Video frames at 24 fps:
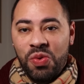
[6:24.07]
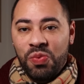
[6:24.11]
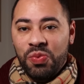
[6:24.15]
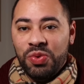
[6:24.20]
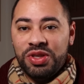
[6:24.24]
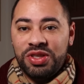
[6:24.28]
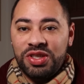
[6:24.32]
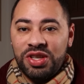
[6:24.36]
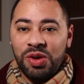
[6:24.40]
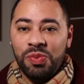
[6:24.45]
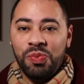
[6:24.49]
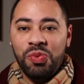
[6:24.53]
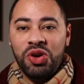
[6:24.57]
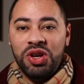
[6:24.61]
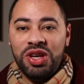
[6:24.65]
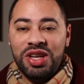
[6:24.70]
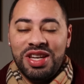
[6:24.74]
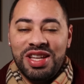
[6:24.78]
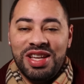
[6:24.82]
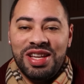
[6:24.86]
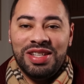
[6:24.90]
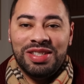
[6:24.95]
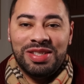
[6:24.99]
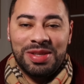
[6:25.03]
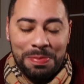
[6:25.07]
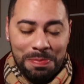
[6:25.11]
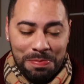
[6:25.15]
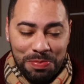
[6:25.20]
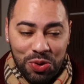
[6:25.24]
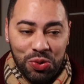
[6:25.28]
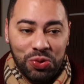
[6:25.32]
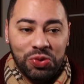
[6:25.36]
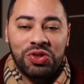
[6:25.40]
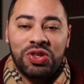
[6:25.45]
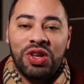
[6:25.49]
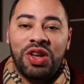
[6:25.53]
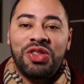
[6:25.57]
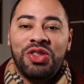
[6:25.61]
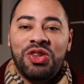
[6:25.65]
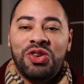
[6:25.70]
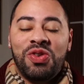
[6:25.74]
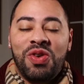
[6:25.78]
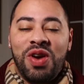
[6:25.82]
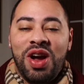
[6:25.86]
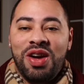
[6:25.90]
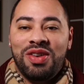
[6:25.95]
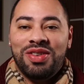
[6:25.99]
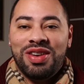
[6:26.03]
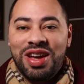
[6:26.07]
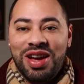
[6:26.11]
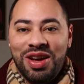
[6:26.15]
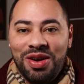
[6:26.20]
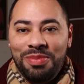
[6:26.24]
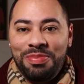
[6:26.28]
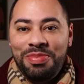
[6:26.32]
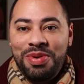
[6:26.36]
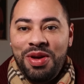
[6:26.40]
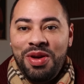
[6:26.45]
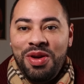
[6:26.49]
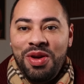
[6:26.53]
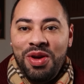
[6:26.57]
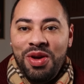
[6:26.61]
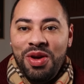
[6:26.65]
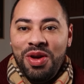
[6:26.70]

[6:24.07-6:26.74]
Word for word: When someone needs boots on the ground help,